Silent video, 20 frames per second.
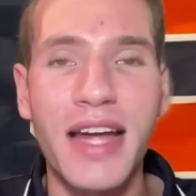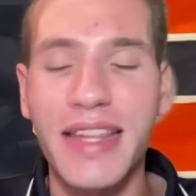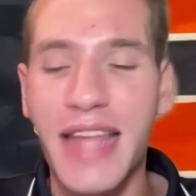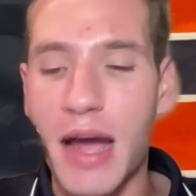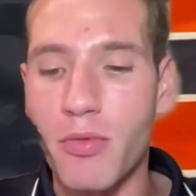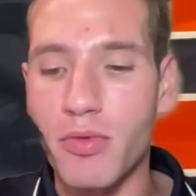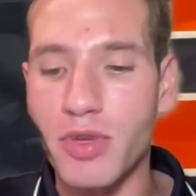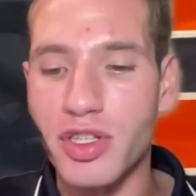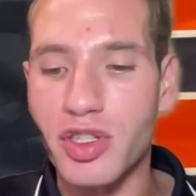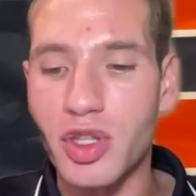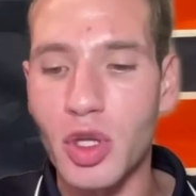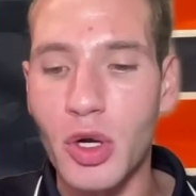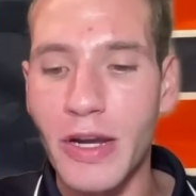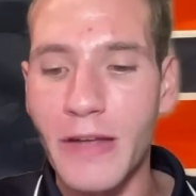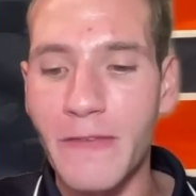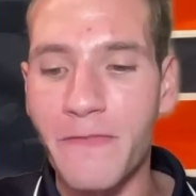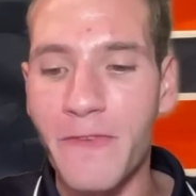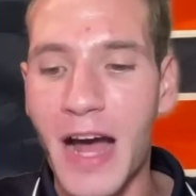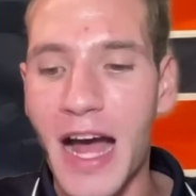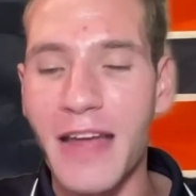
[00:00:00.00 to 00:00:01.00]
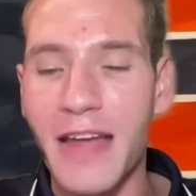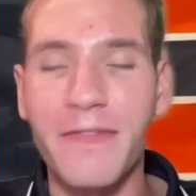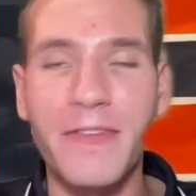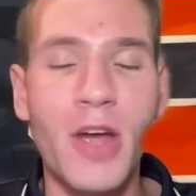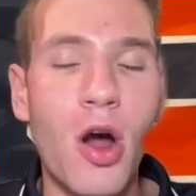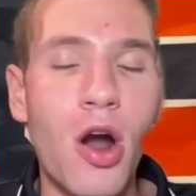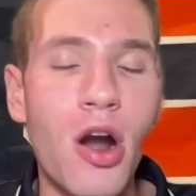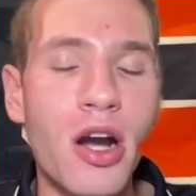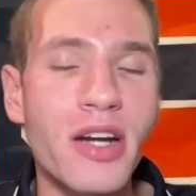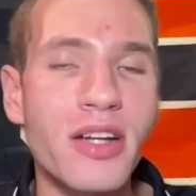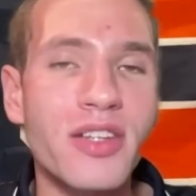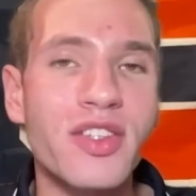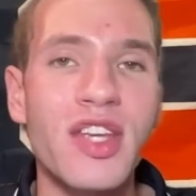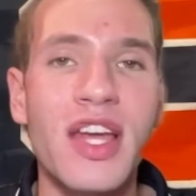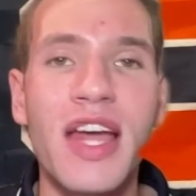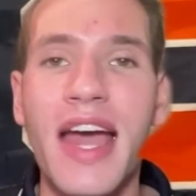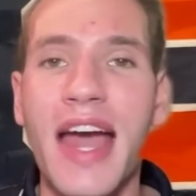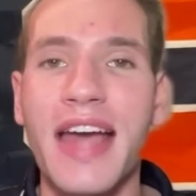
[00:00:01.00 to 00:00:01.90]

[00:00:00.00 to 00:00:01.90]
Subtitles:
that was 35 yards.